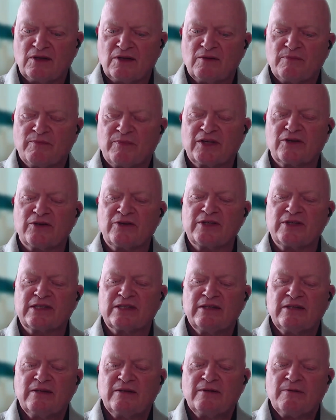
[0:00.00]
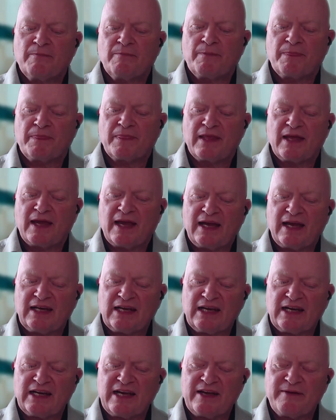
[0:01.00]
because
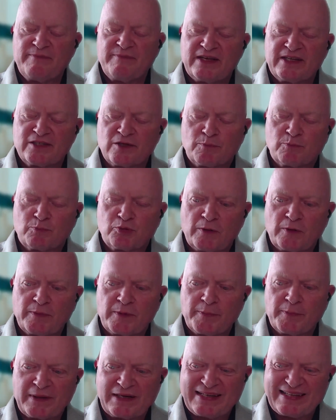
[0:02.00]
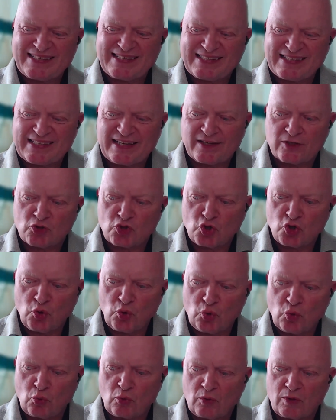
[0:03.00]
LLM is a probabilistic
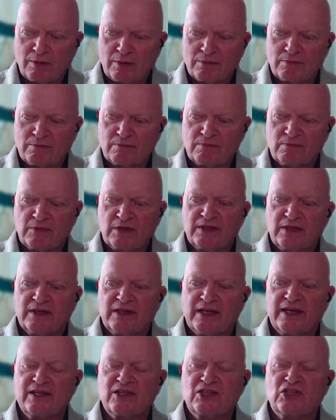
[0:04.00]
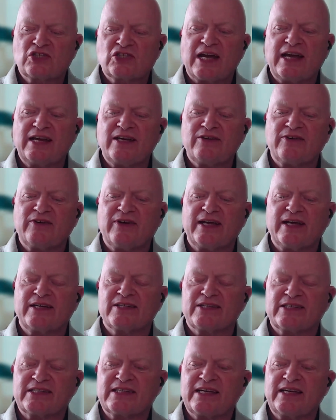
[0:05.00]
tool. It
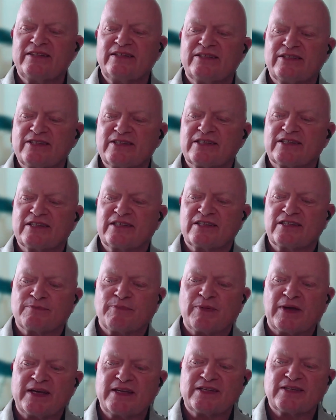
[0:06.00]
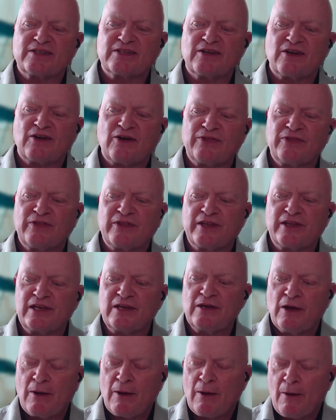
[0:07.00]
generates sentences based on
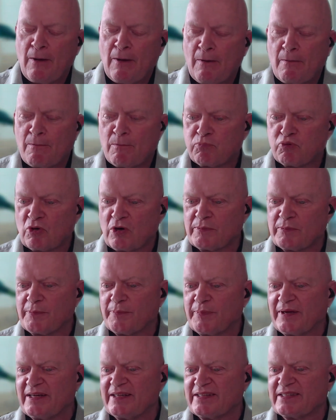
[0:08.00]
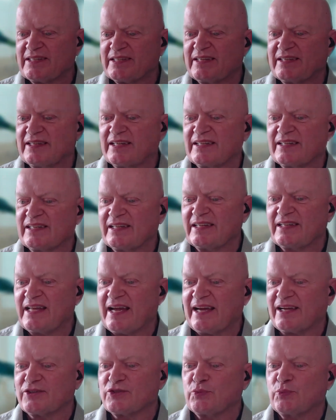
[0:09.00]
the probability that the
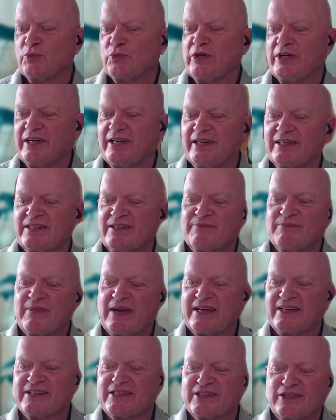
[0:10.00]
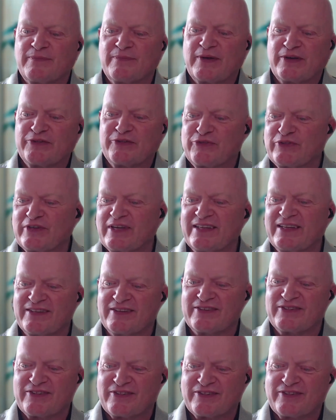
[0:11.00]
next word makes the most
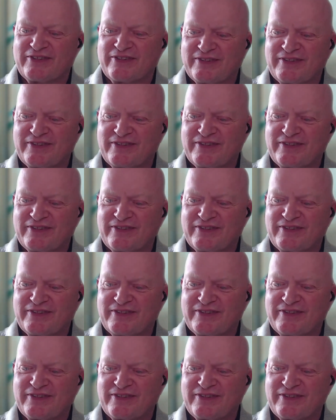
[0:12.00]
sense